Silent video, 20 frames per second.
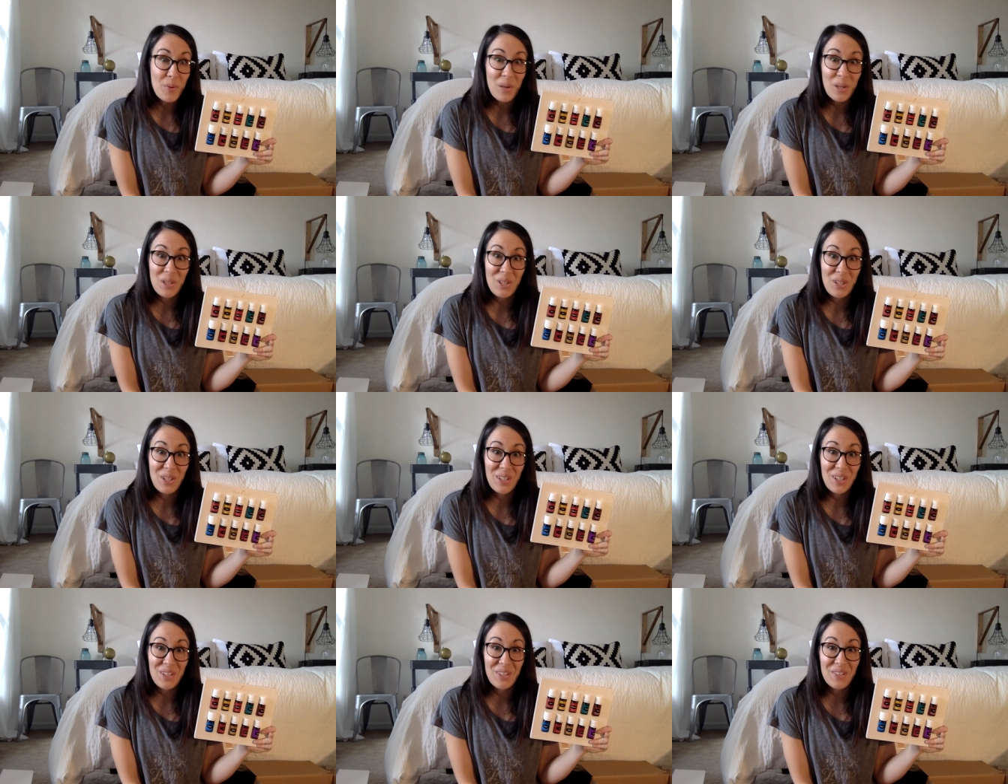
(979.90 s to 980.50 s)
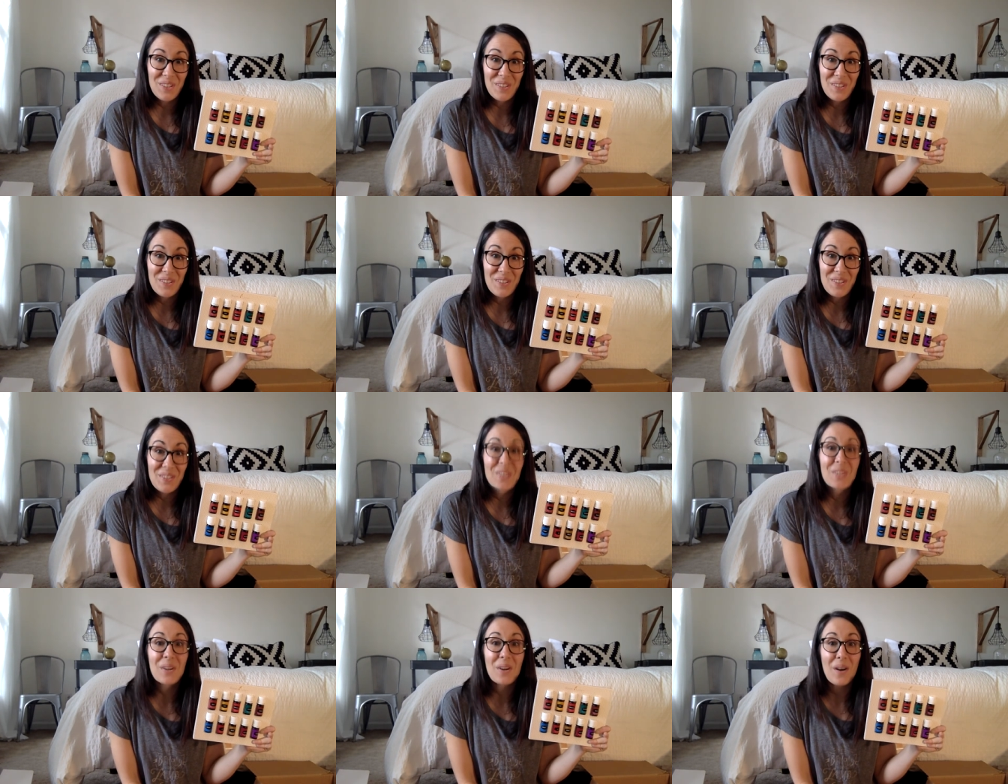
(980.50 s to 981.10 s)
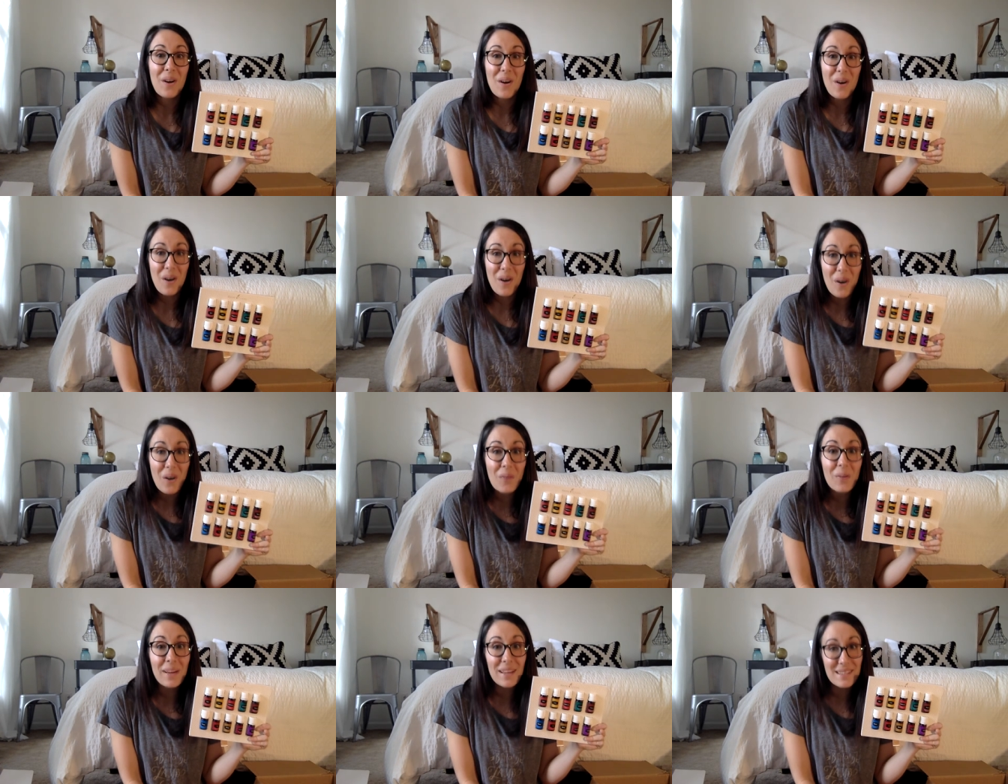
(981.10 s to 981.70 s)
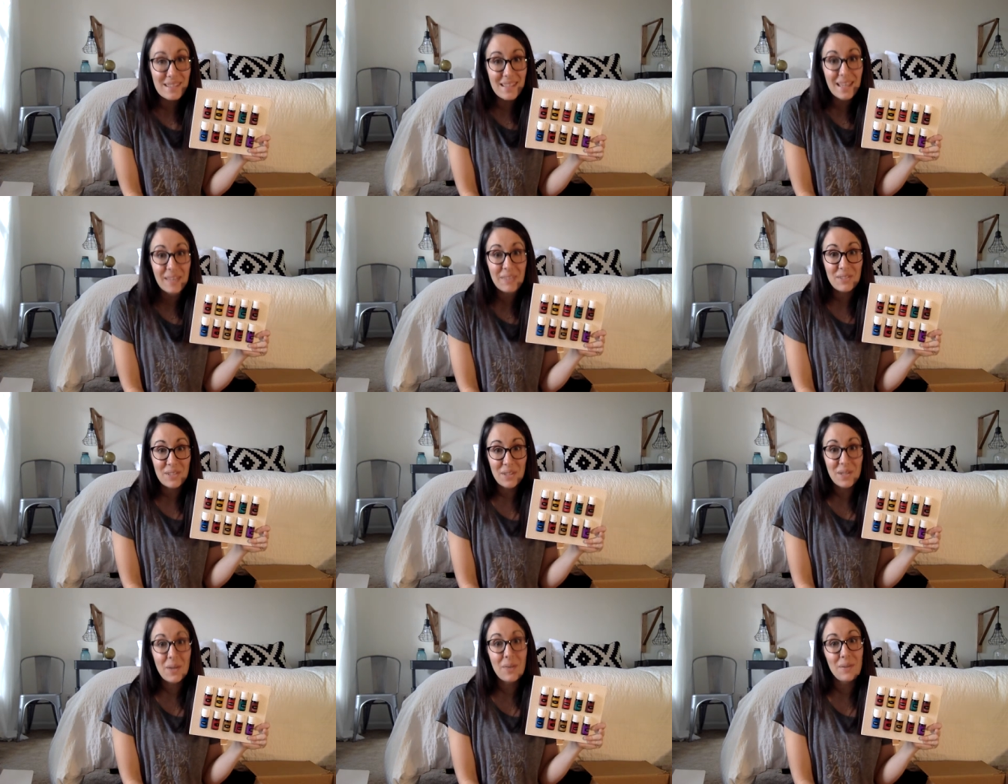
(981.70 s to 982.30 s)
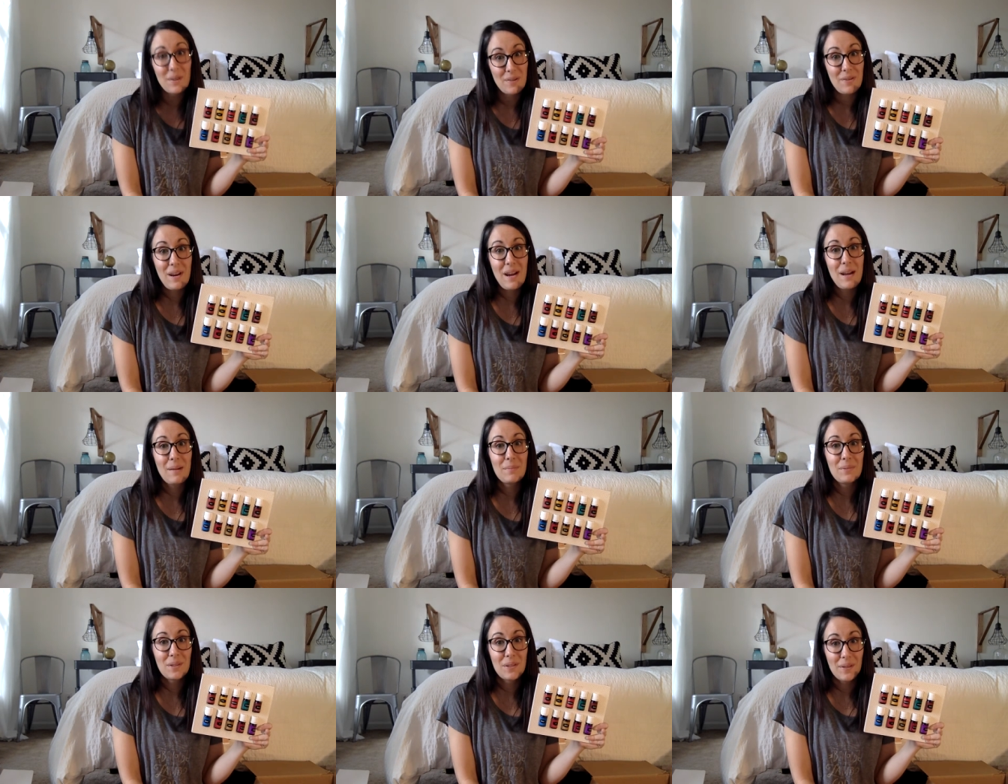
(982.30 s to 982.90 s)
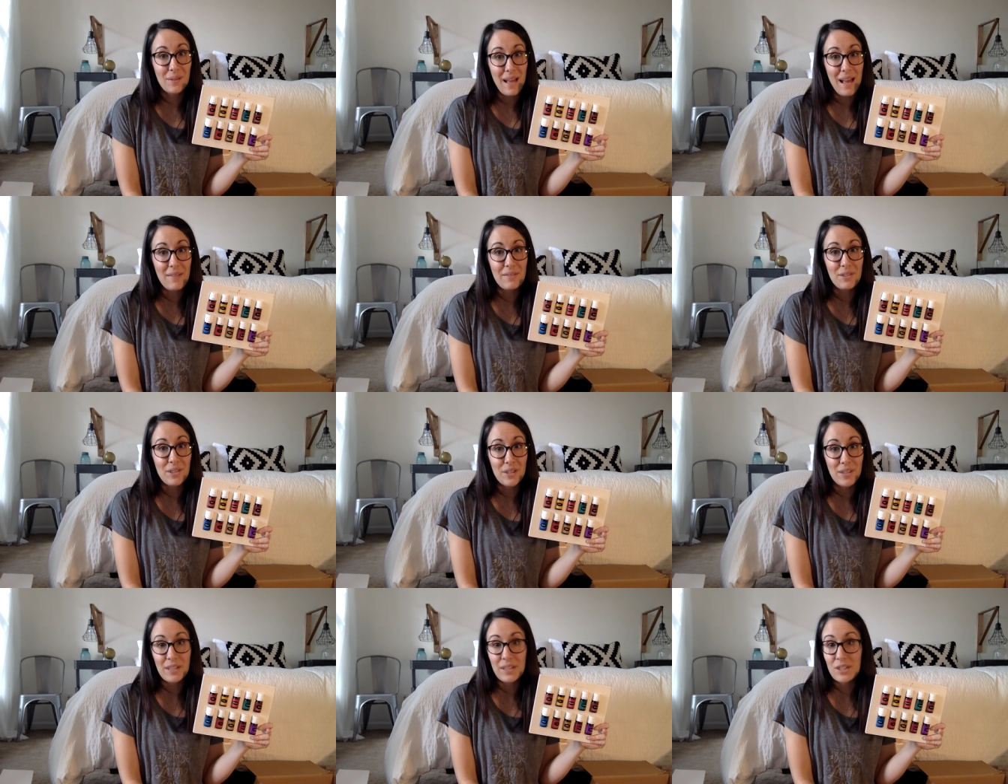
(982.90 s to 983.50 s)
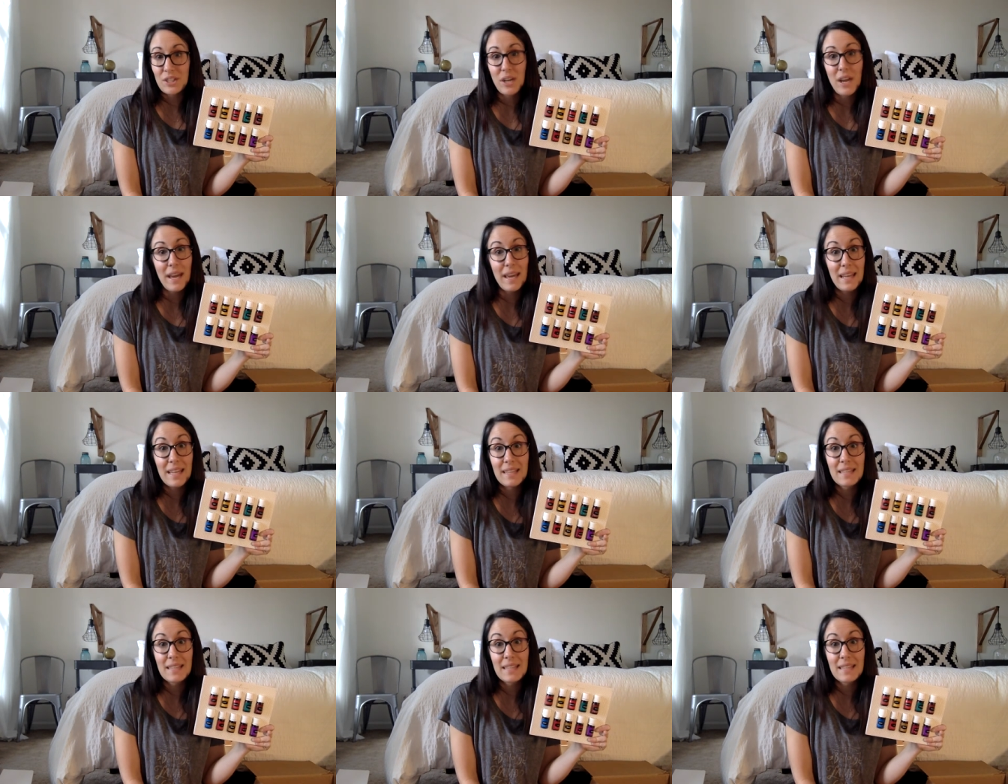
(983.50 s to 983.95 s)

what to use, you're always safe to go and grab your lavender and try it.